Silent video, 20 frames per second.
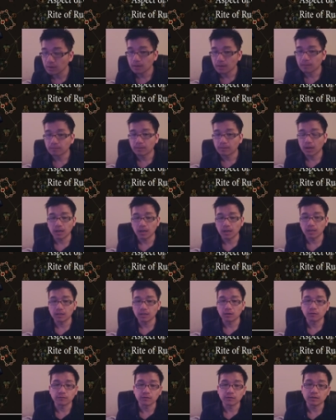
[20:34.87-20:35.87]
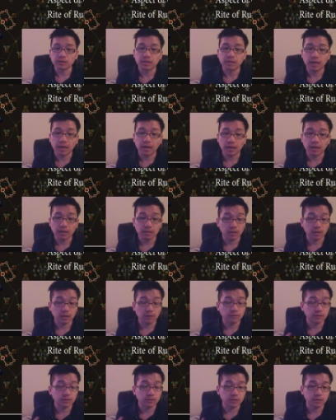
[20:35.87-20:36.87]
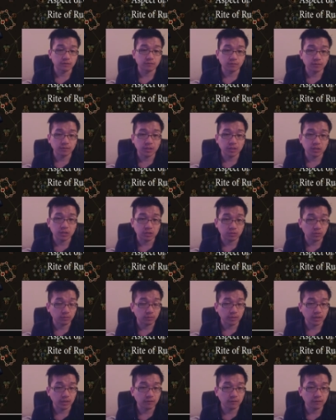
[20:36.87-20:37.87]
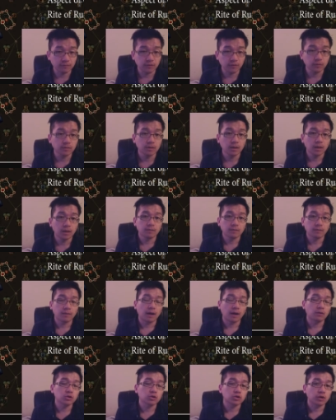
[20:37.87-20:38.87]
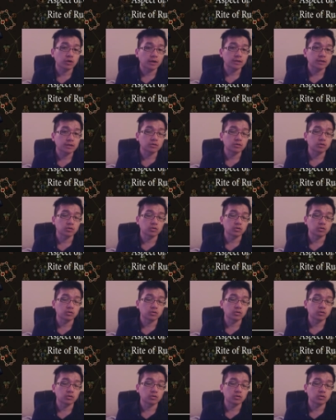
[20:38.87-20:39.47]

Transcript: but hopefully some of this information will be helpful. I will try to,